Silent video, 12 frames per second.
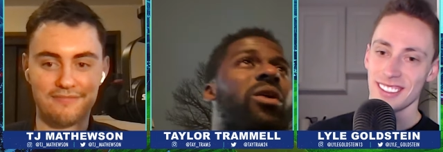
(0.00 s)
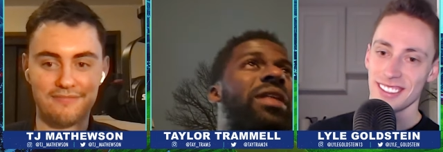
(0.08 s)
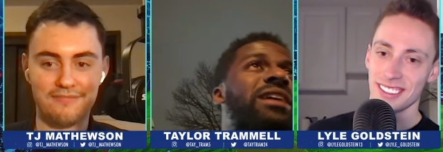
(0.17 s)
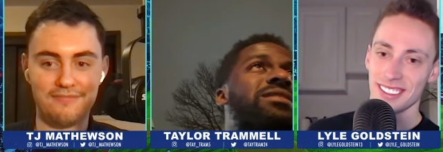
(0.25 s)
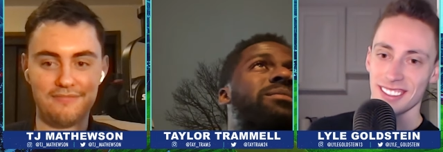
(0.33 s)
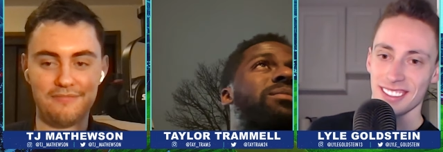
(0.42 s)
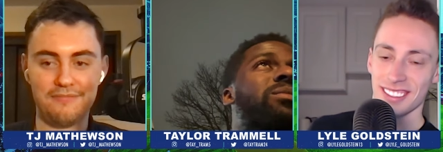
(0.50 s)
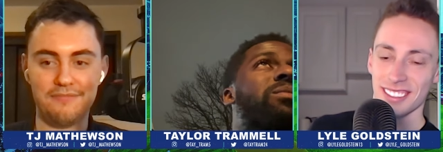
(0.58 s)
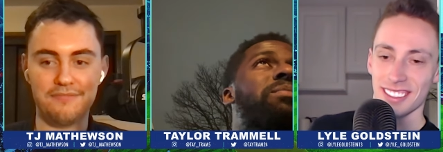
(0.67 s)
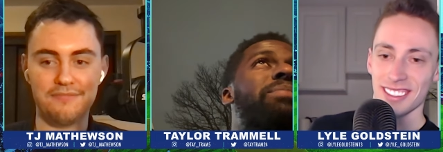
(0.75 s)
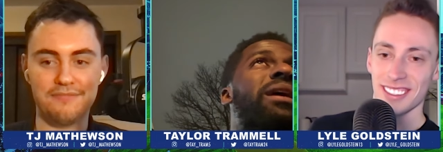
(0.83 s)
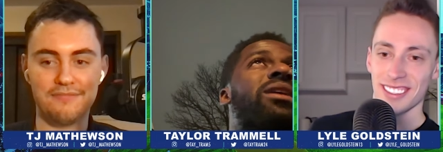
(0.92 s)
Speaker 1: oh, that's a
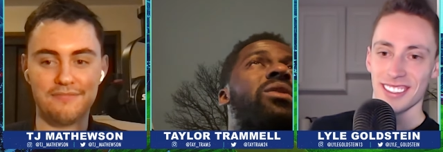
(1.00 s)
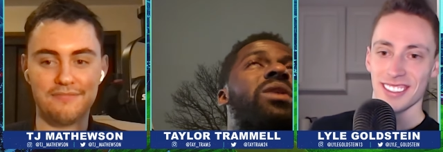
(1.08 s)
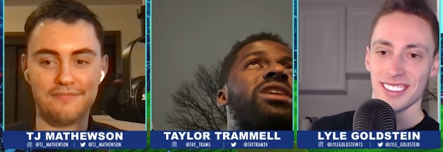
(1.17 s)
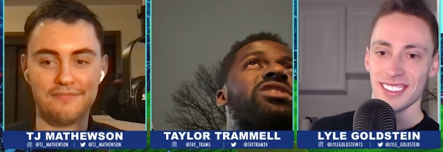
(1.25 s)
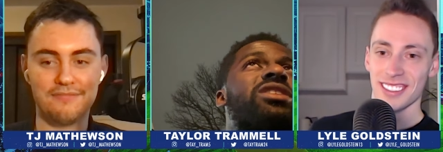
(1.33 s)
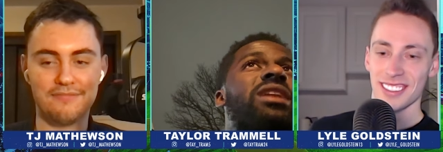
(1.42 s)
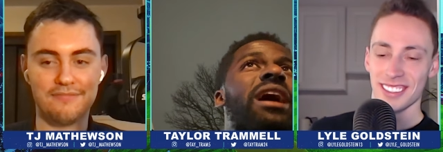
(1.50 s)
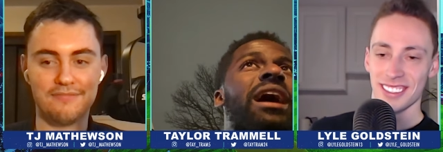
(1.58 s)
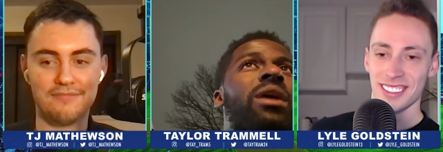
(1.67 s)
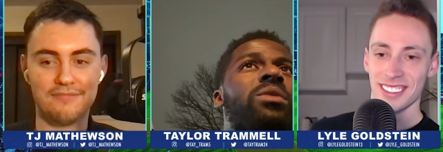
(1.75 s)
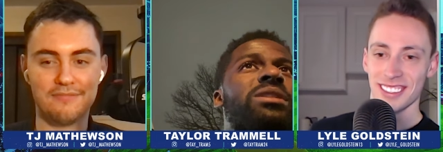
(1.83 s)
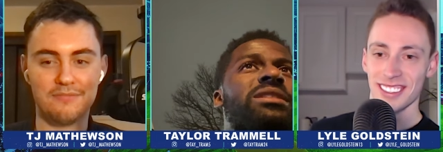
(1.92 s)
big question.
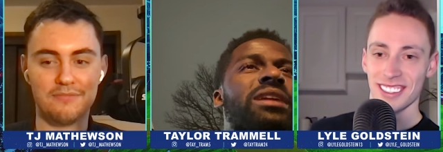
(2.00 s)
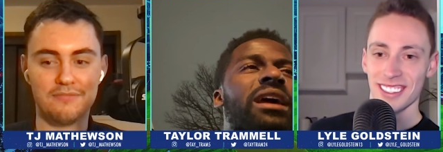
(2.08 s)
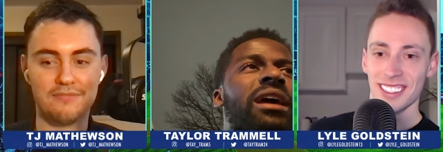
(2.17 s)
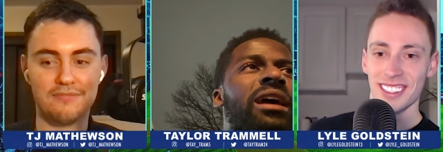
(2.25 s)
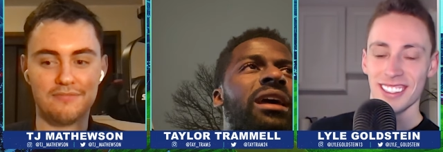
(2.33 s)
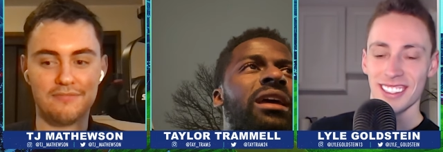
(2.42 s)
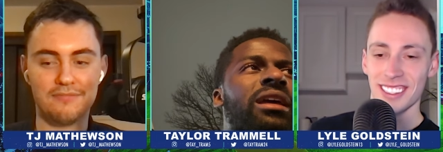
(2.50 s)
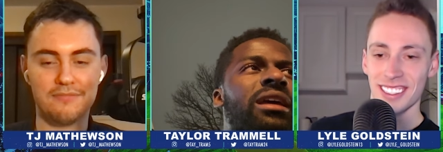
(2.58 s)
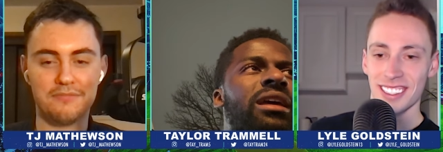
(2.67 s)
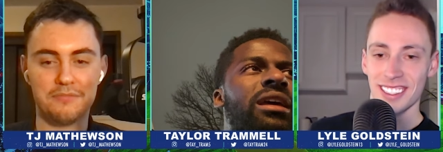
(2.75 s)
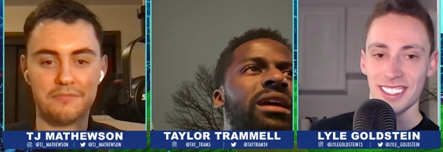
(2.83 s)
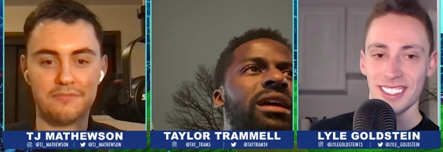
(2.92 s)
I would say,